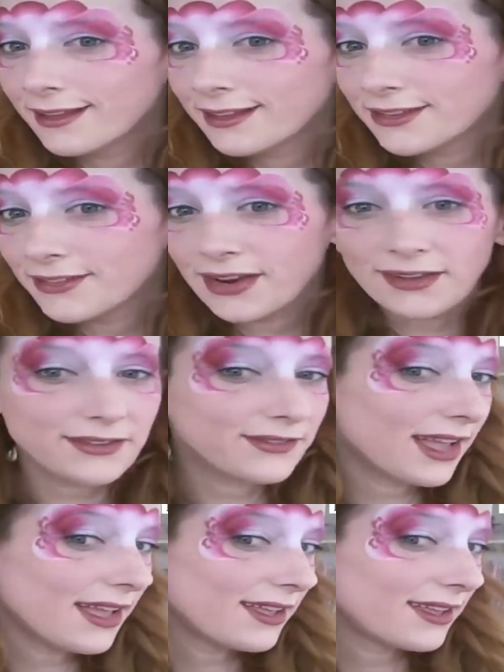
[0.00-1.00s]
So now you've
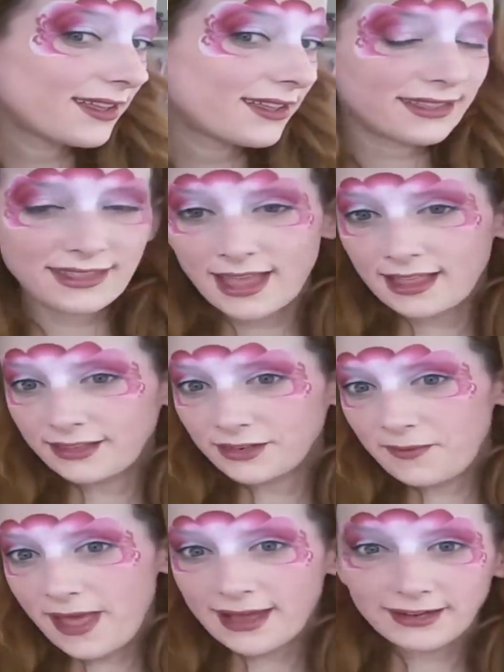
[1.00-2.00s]
got that
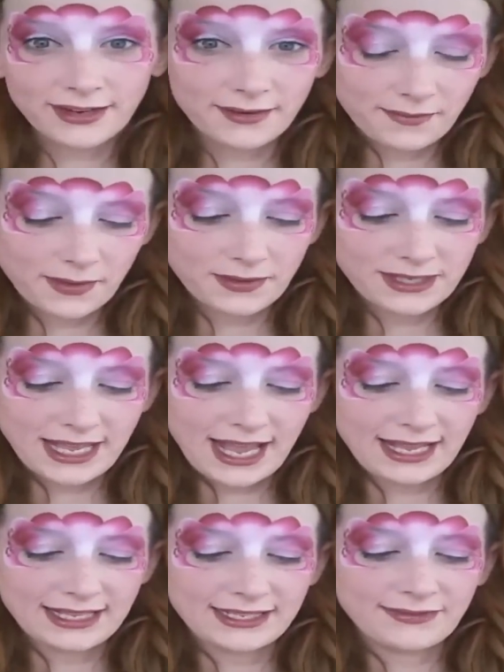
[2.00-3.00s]
little pattern on both
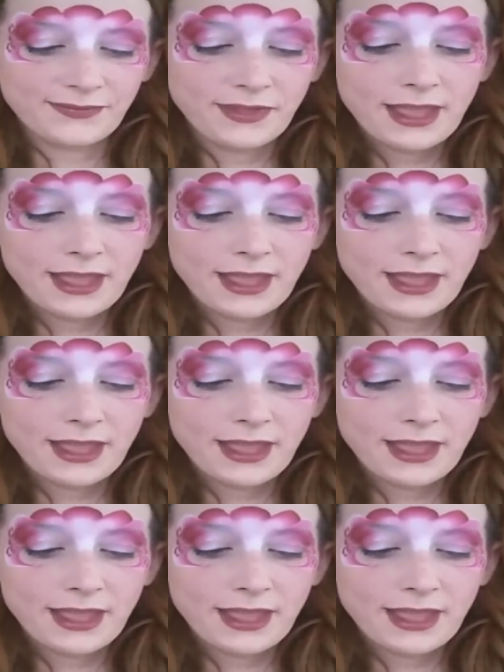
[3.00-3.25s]
sides.